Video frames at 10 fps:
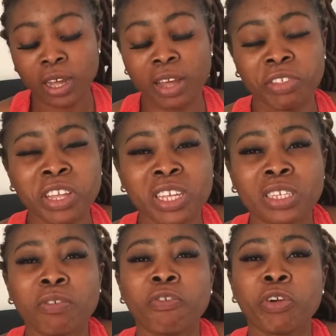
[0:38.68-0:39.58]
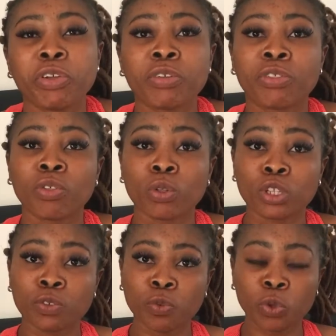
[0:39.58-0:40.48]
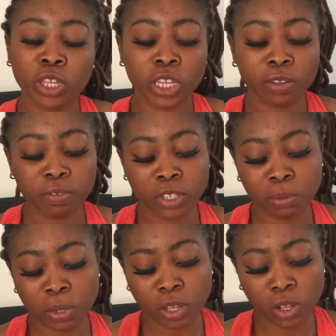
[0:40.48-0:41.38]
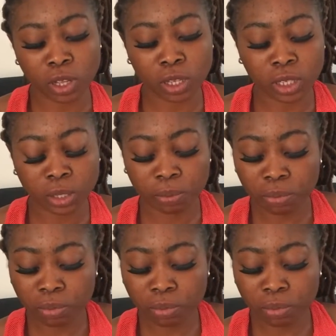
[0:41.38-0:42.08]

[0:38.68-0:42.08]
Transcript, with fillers: I think it's a very thoughtful gift because